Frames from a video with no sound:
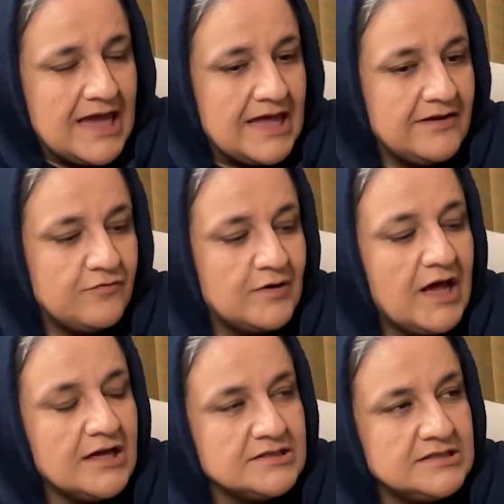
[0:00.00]
And if we're
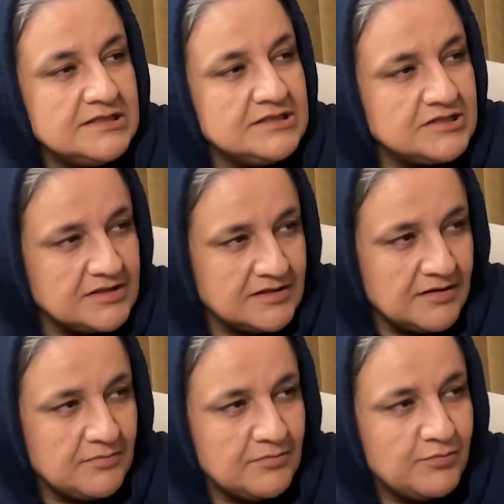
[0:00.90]
not teaching
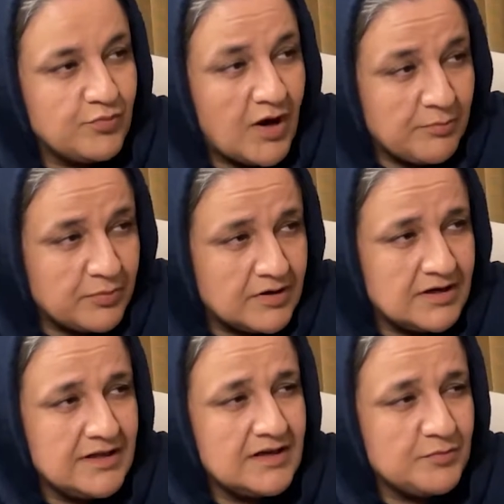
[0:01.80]
them
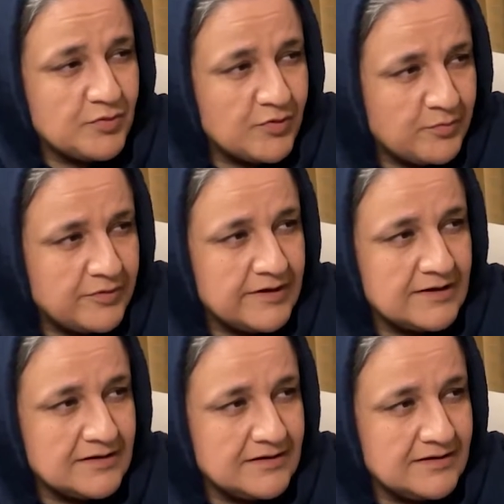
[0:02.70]
properly and
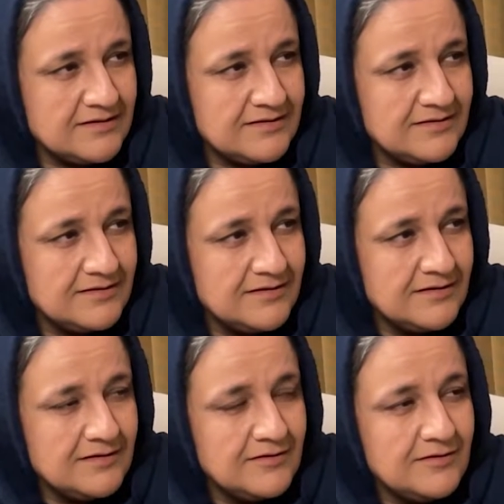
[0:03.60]
appropriately
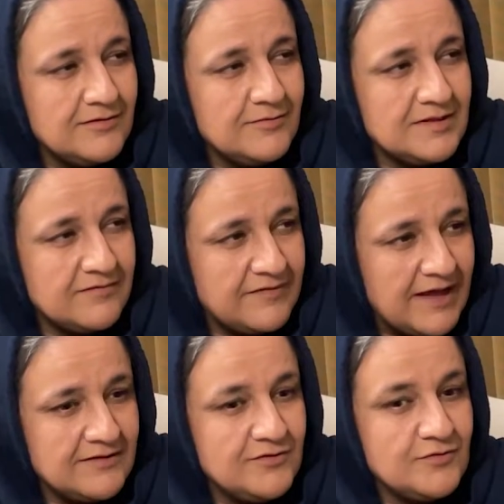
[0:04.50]
with the
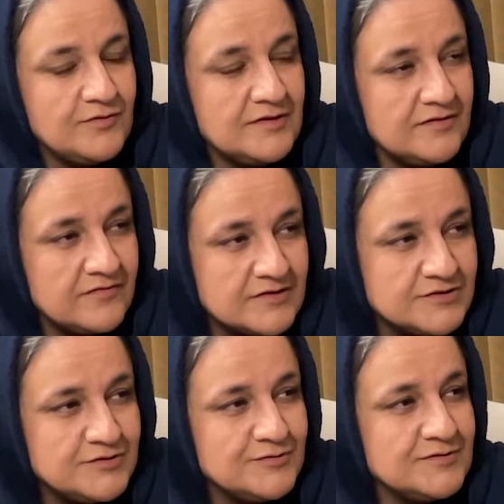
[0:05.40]
values and the
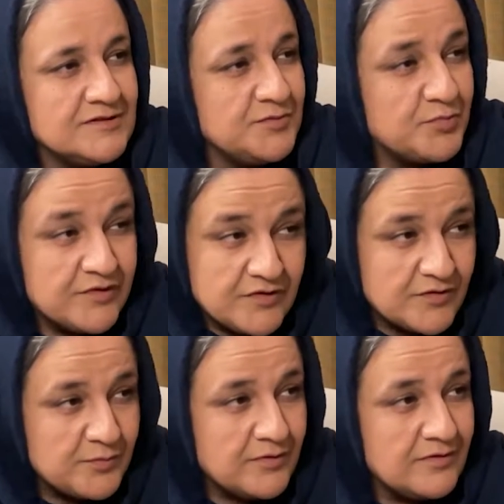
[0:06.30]
virtues and the
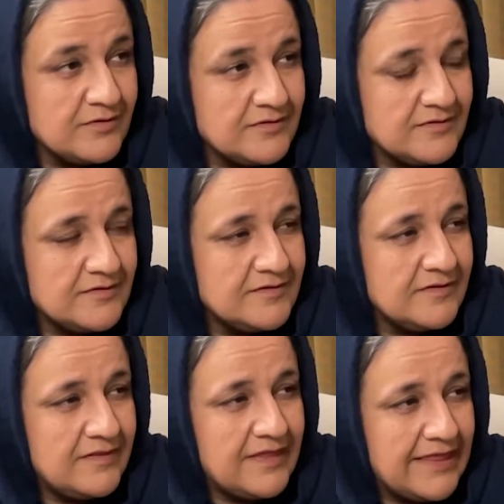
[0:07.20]
principles
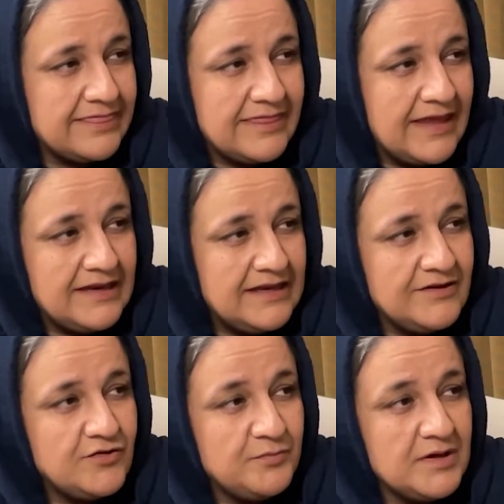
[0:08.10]
that they
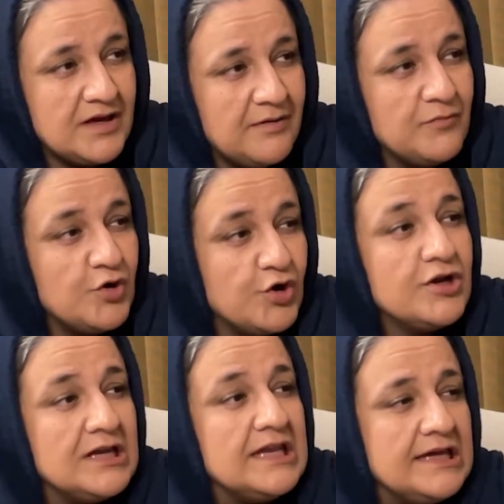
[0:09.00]
need to become
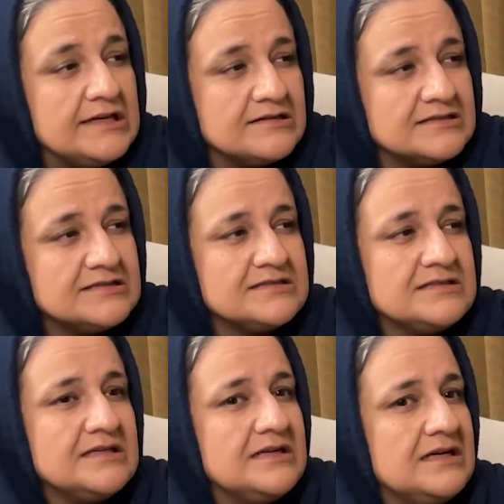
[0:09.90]
good
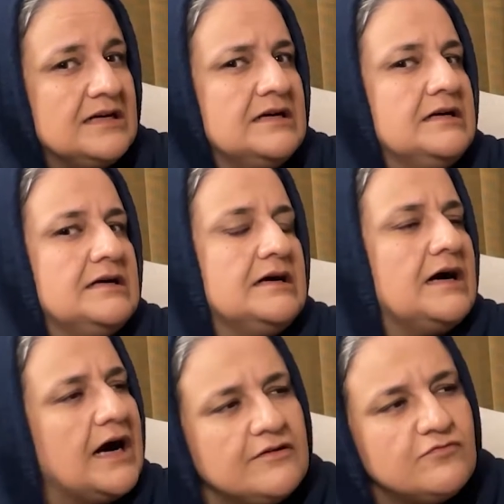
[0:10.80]
leaders,
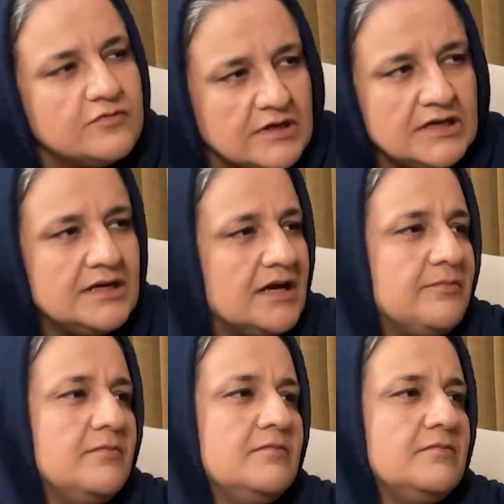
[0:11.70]
I really
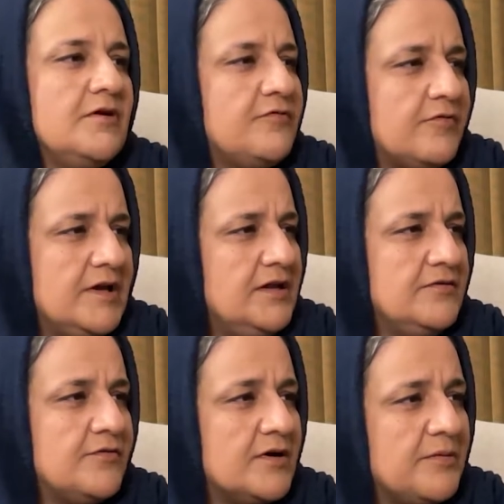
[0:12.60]
am
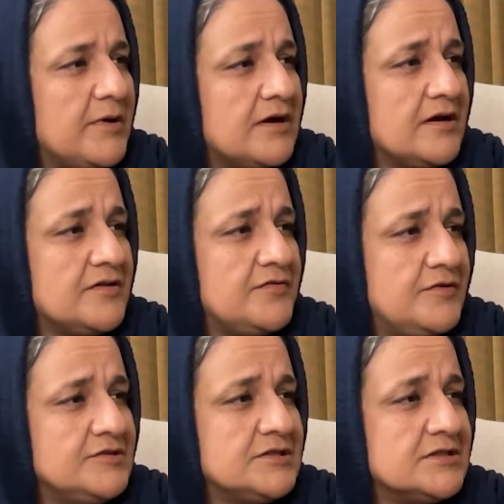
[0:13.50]
afraid for America's
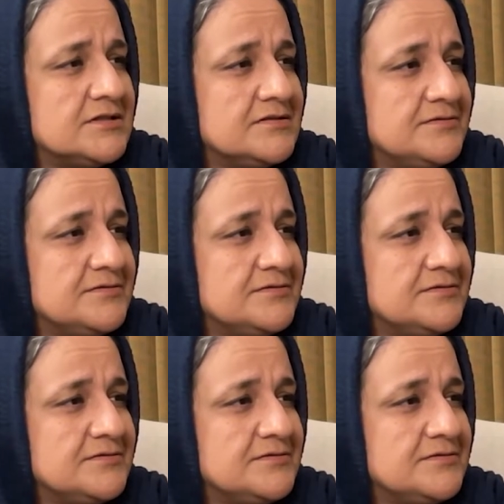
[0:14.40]
future.